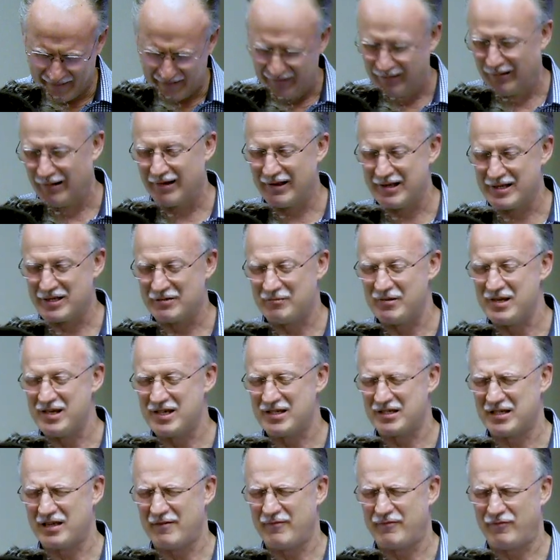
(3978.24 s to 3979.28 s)
Lord, as we
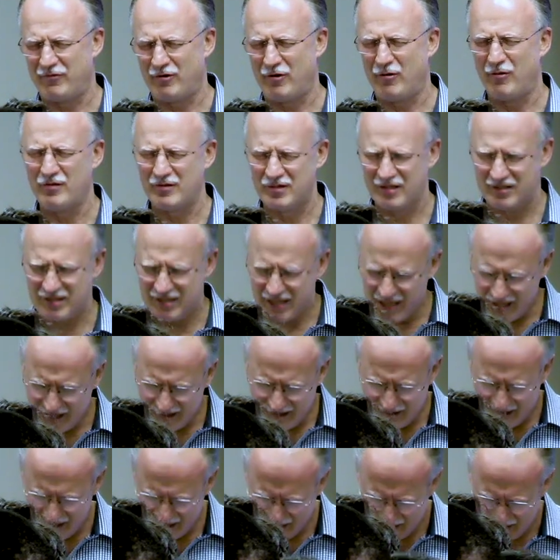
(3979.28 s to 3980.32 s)
step forward to
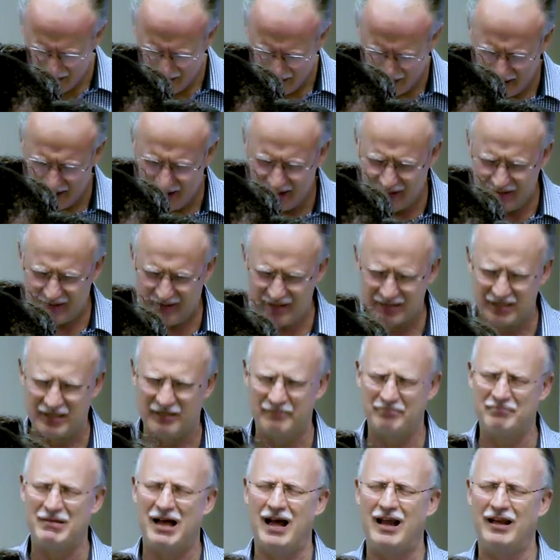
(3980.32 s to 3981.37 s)
take this little
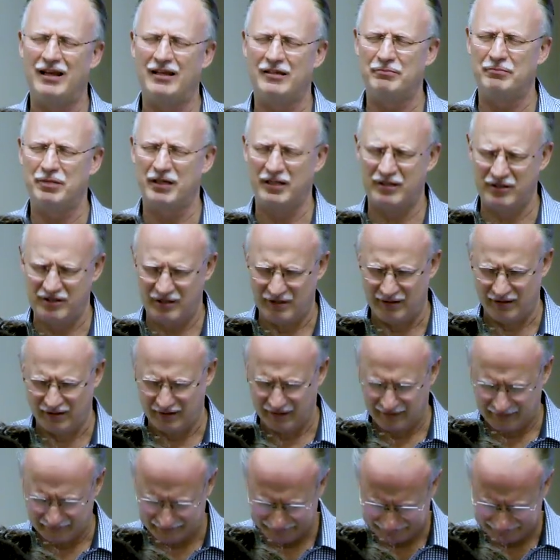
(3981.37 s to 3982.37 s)
symbolic picture